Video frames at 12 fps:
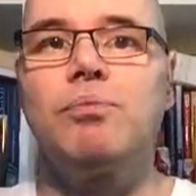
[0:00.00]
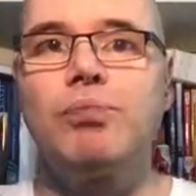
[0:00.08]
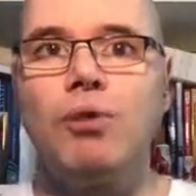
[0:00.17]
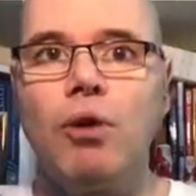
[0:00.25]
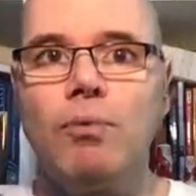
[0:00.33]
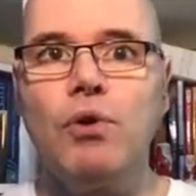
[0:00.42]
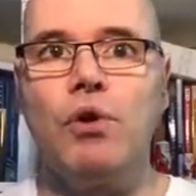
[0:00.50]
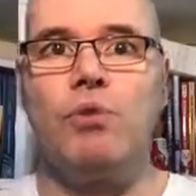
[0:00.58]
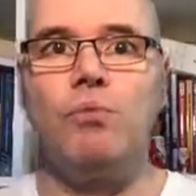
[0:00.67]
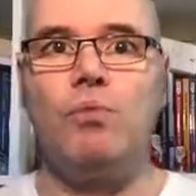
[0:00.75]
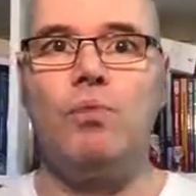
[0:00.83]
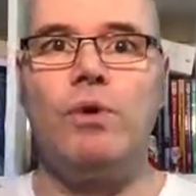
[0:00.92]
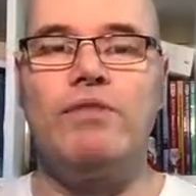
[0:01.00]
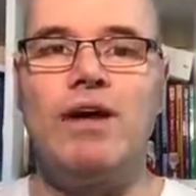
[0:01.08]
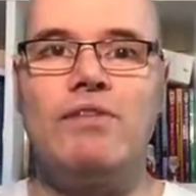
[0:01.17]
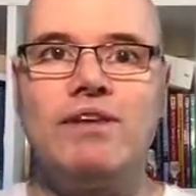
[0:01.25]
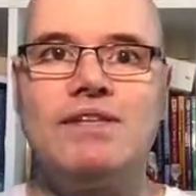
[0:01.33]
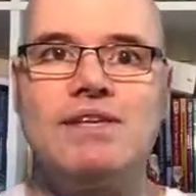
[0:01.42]
problem with
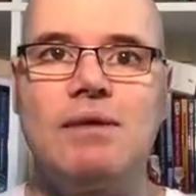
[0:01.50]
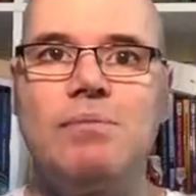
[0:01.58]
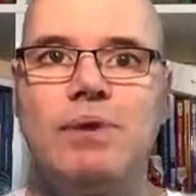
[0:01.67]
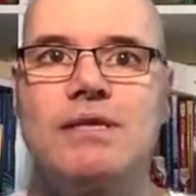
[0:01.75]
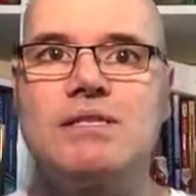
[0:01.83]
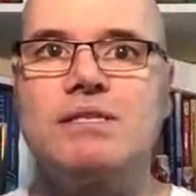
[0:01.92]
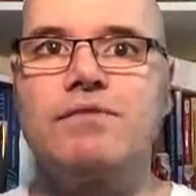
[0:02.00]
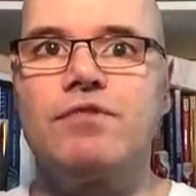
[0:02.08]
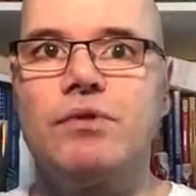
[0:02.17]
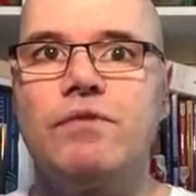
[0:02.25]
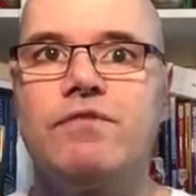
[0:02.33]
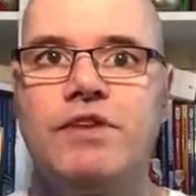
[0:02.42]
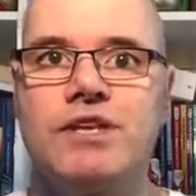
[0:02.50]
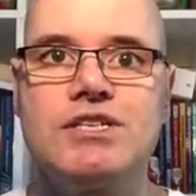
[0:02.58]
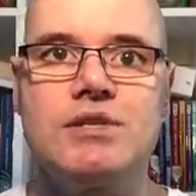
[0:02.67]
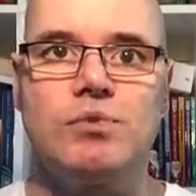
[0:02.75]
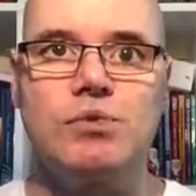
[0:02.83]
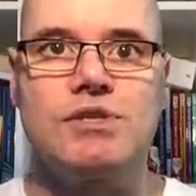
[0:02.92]
having 10 pieces of fruit and
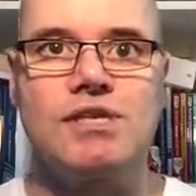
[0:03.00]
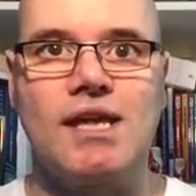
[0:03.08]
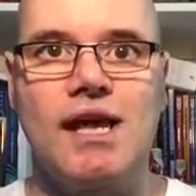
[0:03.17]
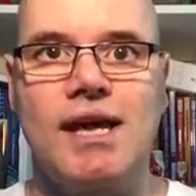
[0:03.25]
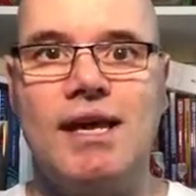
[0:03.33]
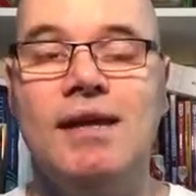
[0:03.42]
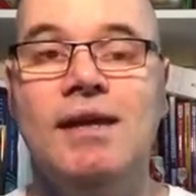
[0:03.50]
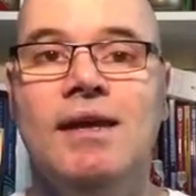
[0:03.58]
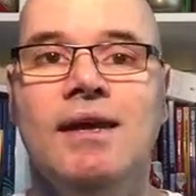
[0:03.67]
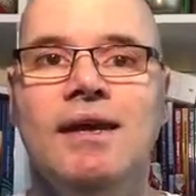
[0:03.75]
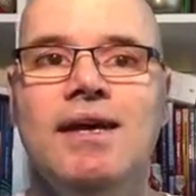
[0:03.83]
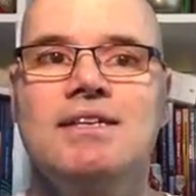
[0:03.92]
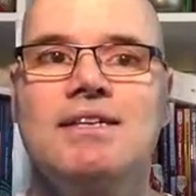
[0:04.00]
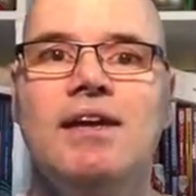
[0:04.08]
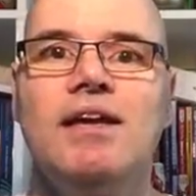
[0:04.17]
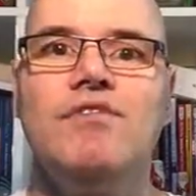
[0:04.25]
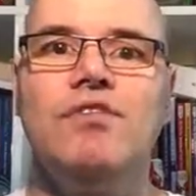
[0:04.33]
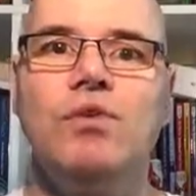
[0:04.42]
vegetables a day is
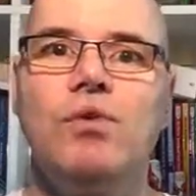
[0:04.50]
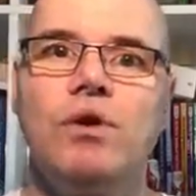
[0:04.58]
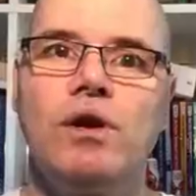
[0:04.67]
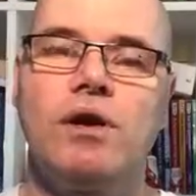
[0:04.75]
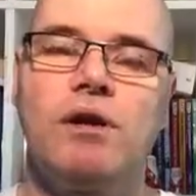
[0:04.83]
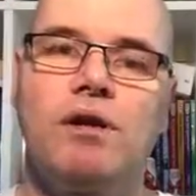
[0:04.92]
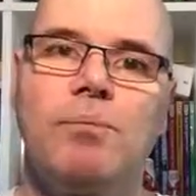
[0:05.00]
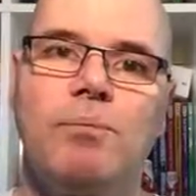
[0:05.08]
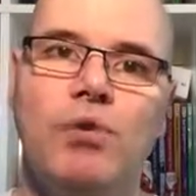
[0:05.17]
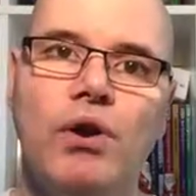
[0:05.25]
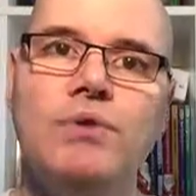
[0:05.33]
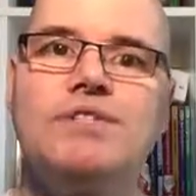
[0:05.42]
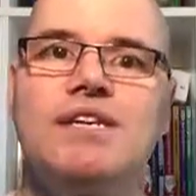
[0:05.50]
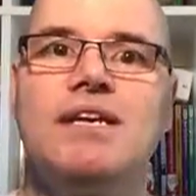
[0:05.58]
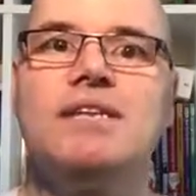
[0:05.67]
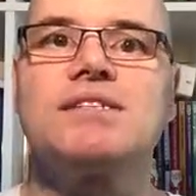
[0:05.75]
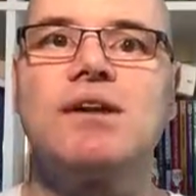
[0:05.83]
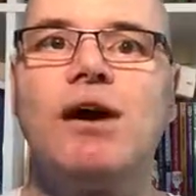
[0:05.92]
that if you're a
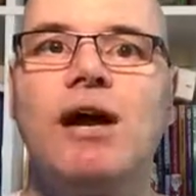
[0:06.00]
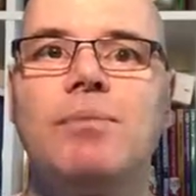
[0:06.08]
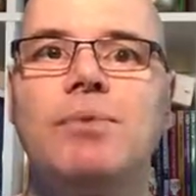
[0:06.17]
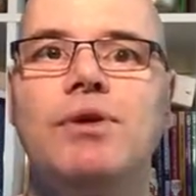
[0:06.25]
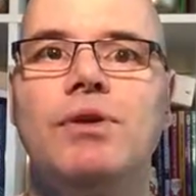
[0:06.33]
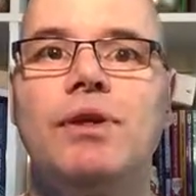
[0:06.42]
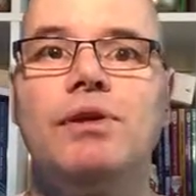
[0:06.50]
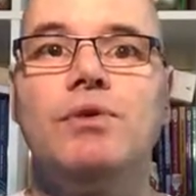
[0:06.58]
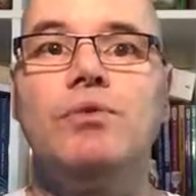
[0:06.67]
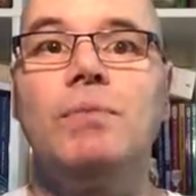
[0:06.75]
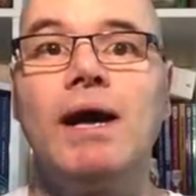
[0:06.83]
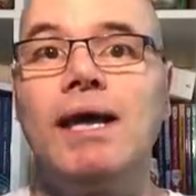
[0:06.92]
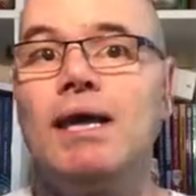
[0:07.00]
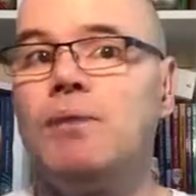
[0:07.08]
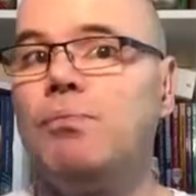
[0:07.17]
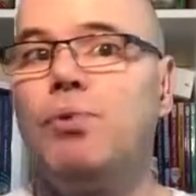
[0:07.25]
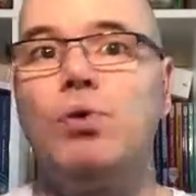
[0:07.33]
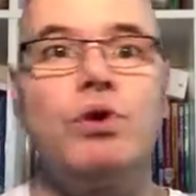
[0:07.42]
protein type, you
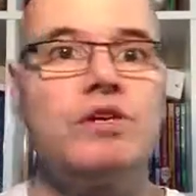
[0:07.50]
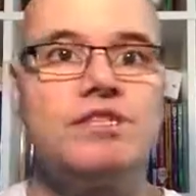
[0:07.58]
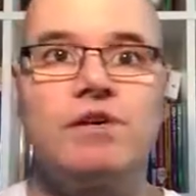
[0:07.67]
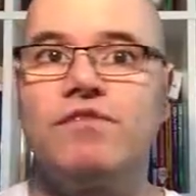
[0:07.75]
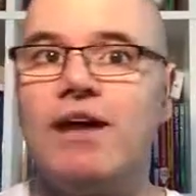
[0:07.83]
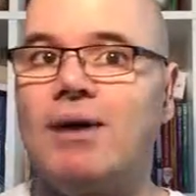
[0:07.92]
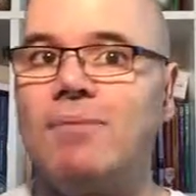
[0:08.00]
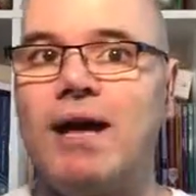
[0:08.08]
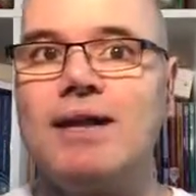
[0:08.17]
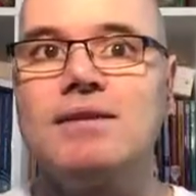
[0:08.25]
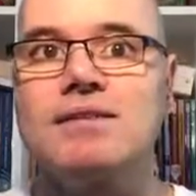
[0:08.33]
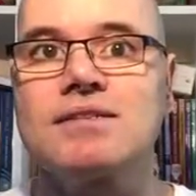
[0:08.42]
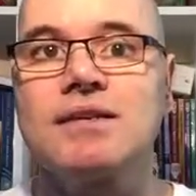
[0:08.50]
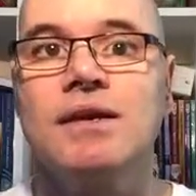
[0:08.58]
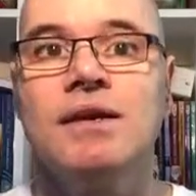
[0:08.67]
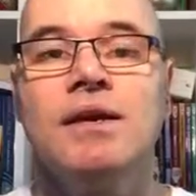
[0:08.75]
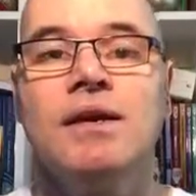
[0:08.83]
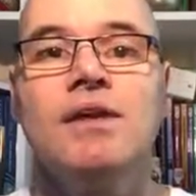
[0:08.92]
may pull yourself out of balance.
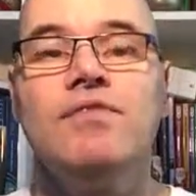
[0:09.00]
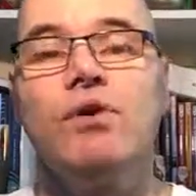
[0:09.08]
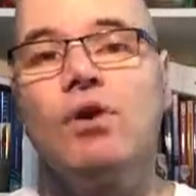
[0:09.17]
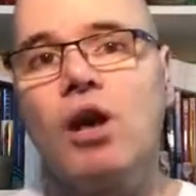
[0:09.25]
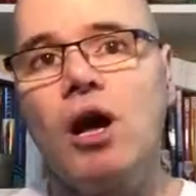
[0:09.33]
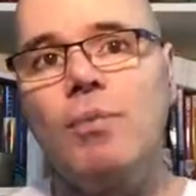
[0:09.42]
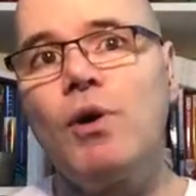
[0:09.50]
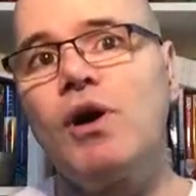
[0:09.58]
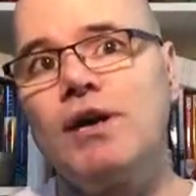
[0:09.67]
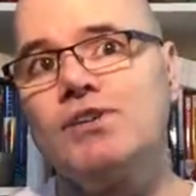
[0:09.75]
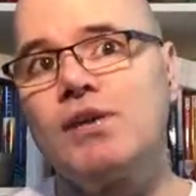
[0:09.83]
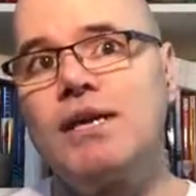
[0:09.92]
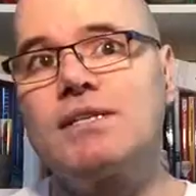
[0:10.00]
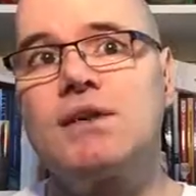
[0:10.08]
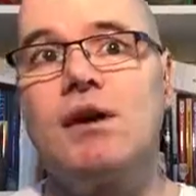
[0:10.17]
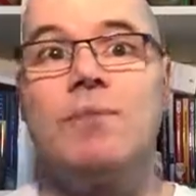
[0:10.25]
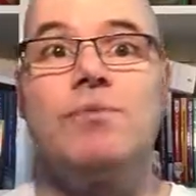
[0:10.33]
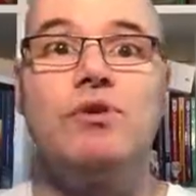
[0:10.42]
If you're a carbohydrate
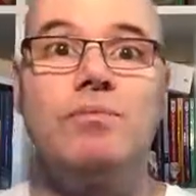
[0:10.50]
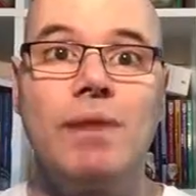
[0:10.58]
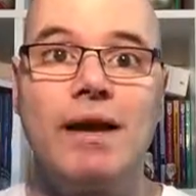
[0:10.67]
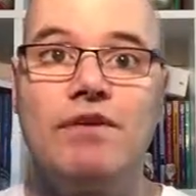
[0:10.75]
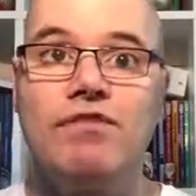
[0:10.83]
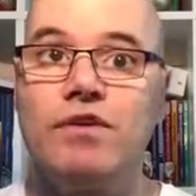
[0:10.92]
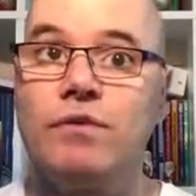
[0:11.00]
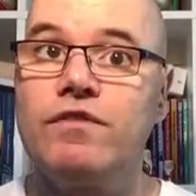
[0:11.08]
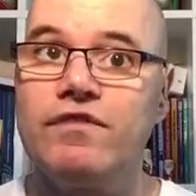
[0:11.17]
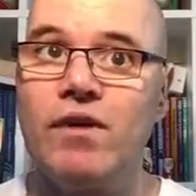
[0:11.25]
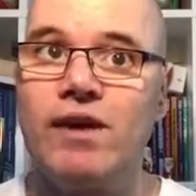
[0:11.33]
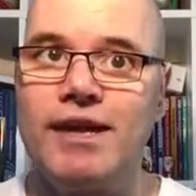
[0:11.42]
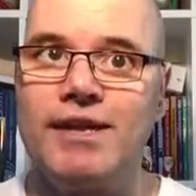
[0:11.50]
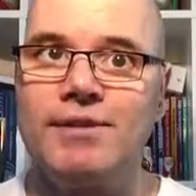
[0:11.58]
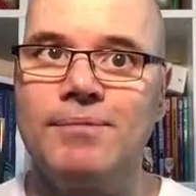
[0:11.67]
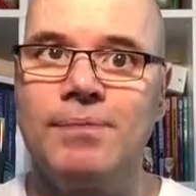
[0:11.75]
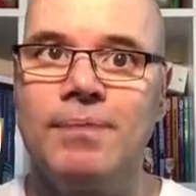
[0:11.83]
type, you may feel fine.